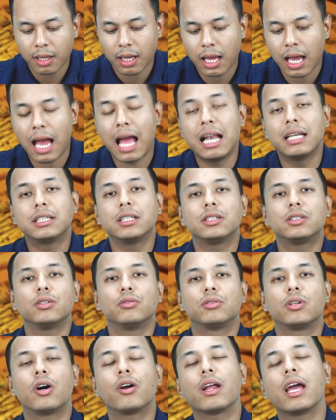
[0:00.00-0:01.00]

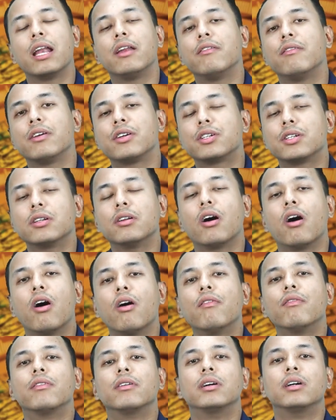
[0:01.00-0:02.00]
altitude or elevation
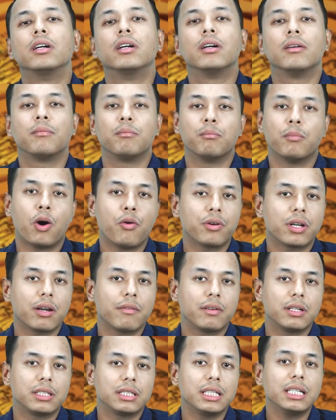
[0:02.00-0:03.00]
of Mount
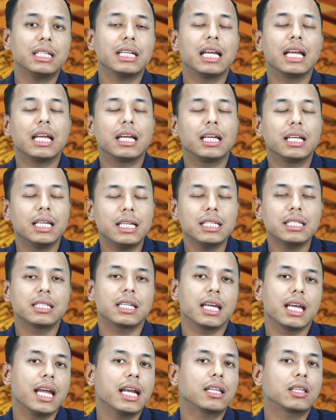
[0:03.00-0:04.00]
Everest is
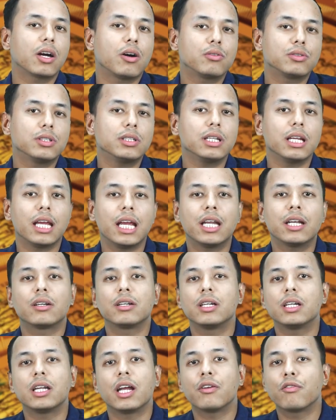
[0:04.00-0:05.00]

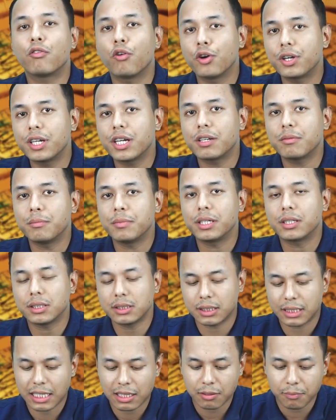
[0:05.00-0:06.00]
8,848 meters,
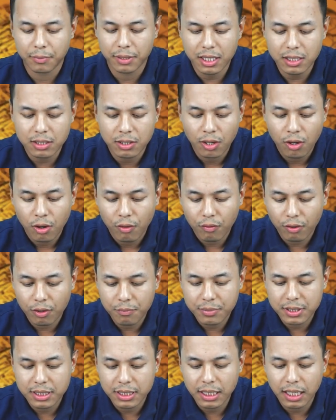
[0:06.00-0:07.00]
that means from
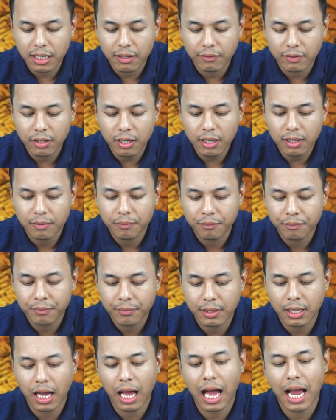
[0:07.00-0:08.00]
sea level
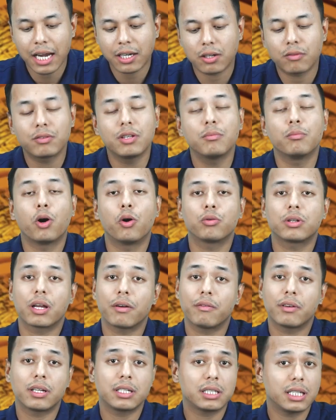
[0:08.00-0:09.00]
the height of the Mount
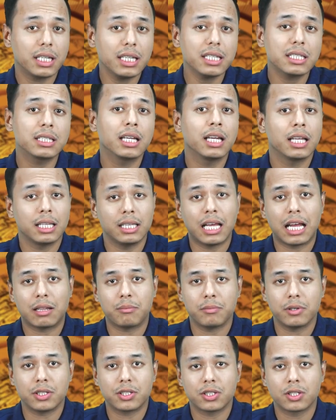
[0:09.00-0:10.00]
Everest is that
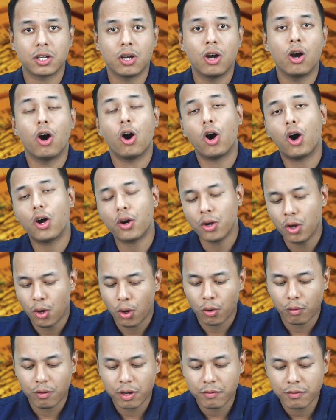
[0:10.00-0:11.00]
much. Or
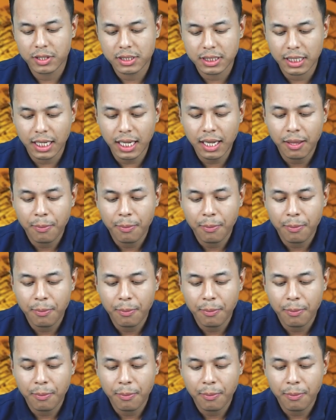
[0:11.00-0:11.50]
when we say